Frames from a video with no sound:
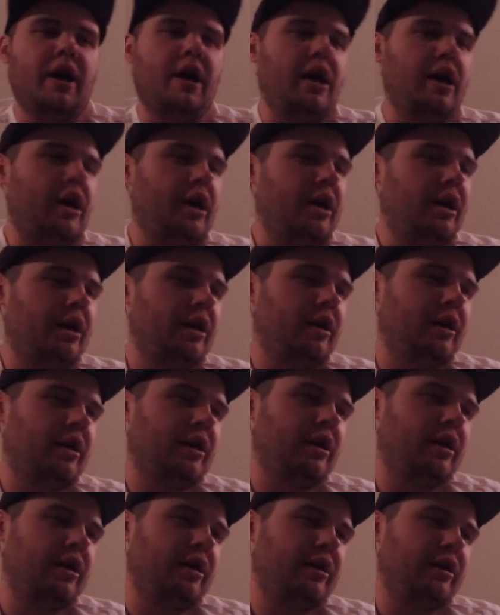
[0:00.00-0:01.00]

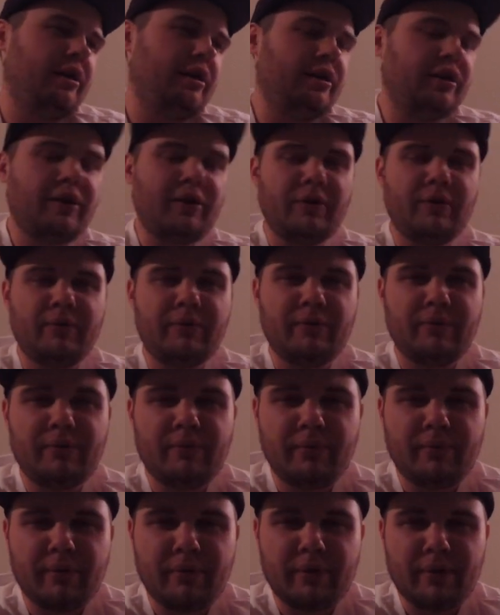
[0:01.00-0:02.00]
You know,
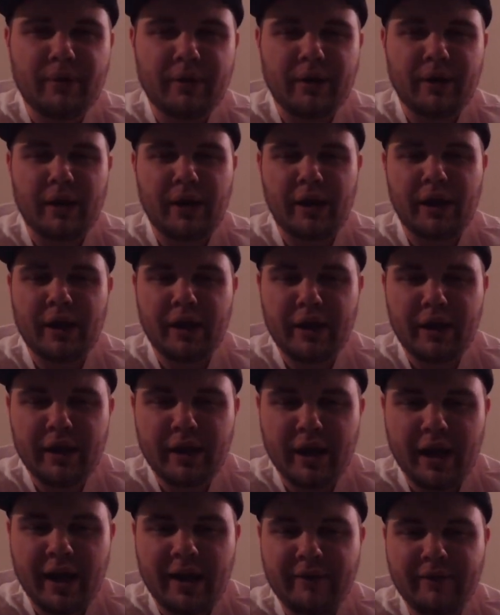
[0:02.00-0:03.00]
I
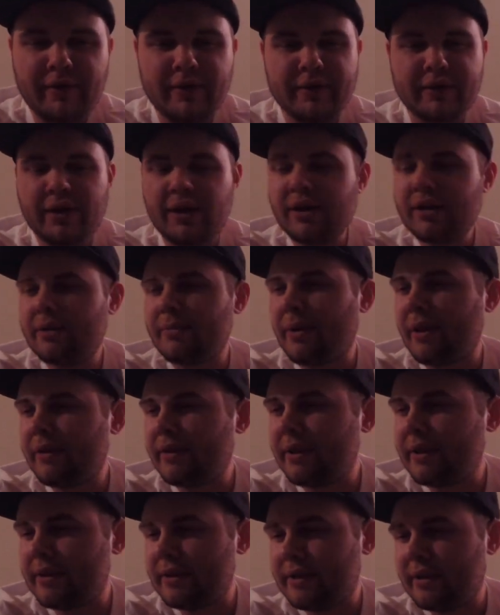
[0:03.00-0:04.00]
haven't talked
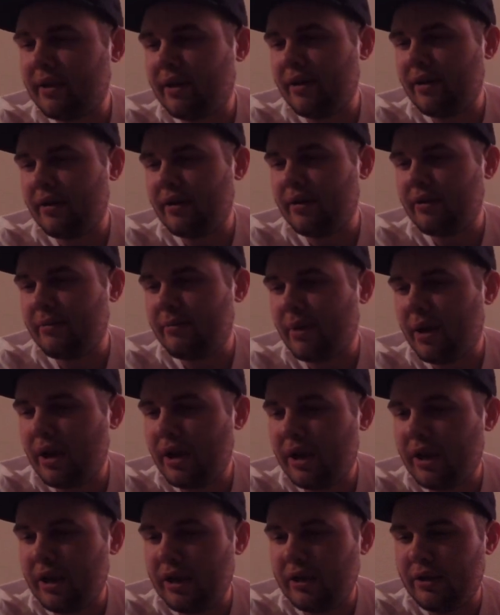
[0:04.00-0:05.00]
about this on
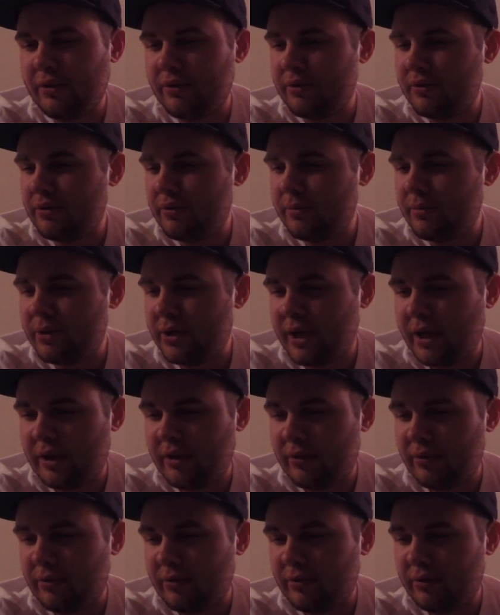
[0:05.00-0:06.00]
my YouTube
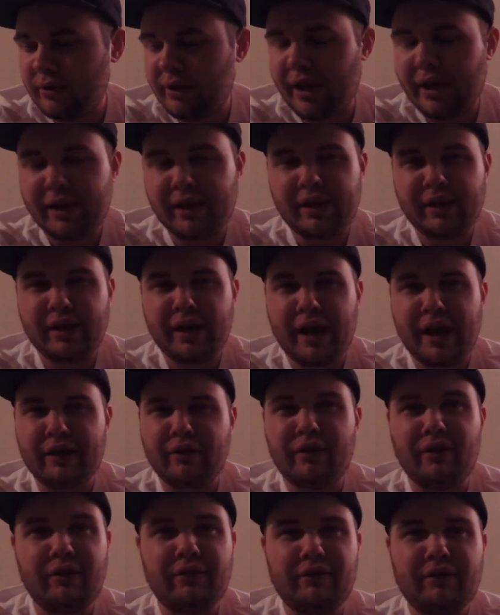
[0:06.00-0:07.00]
channel like at
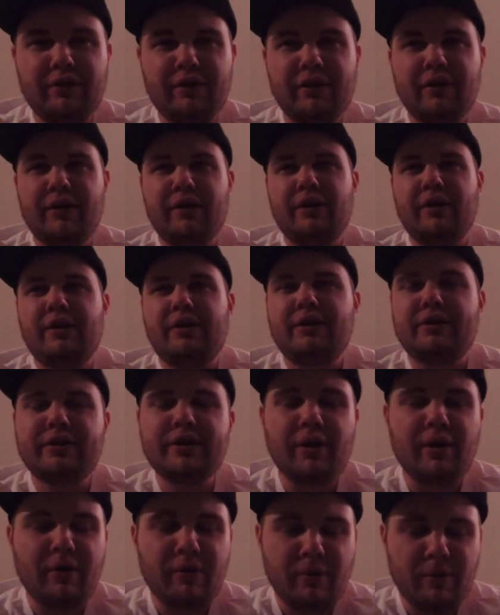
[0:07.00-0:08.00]
all.
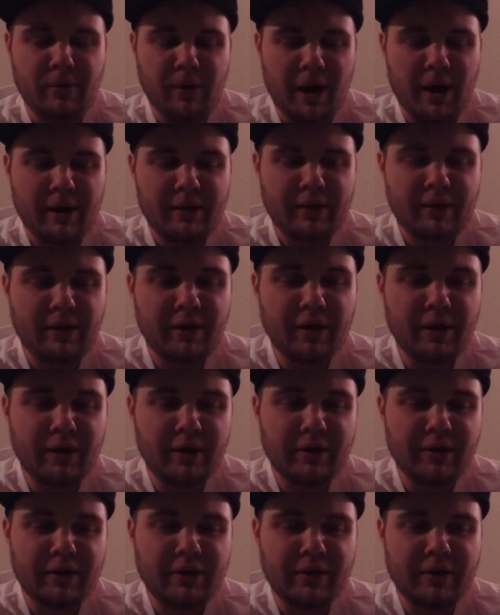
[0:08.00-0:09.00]
So I
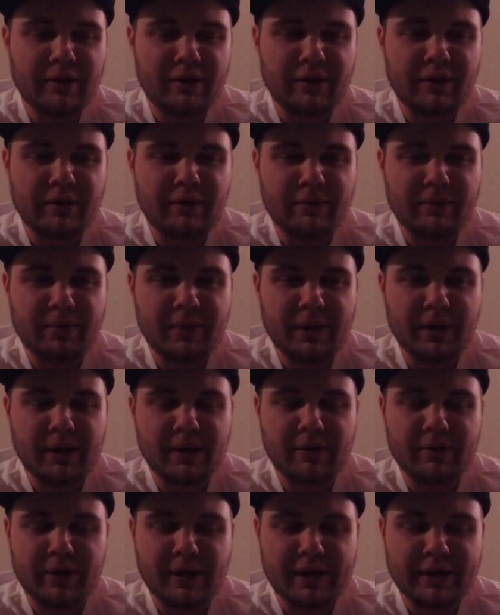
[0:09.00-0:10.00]
thought it would be
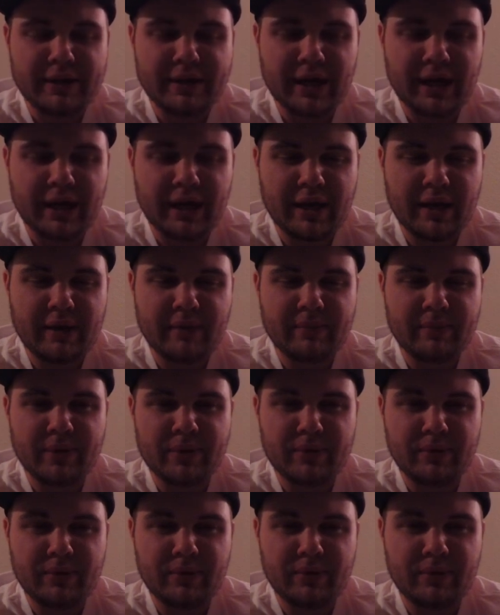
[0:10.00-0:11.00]
a great time
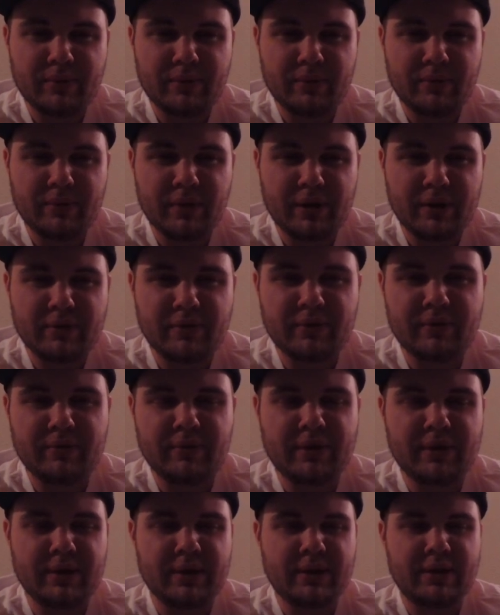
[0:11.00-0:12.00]
to
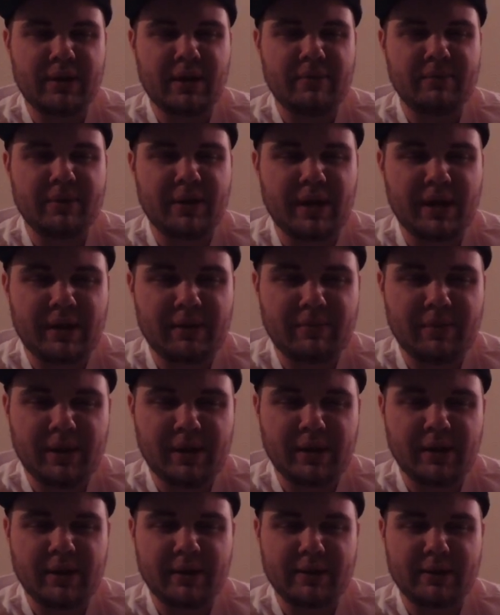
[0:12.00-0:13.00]
introduce this subject
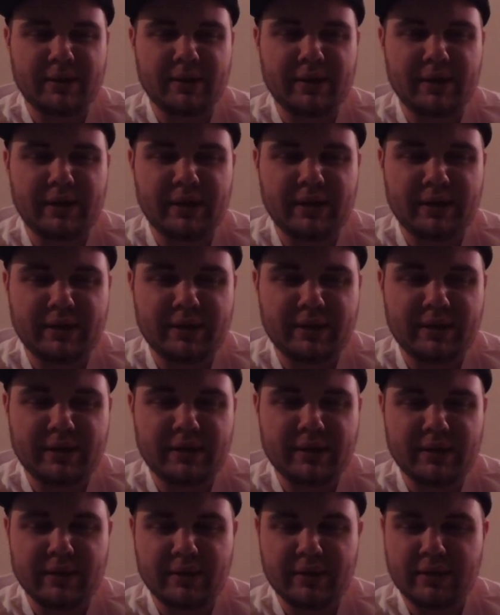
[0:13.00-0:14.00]
because
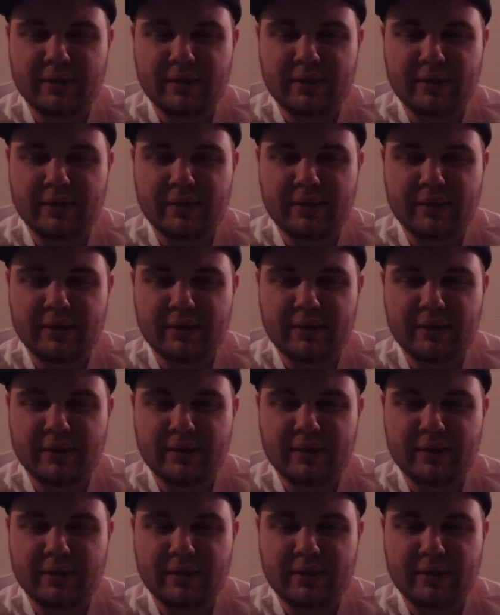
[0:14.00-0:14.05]
it's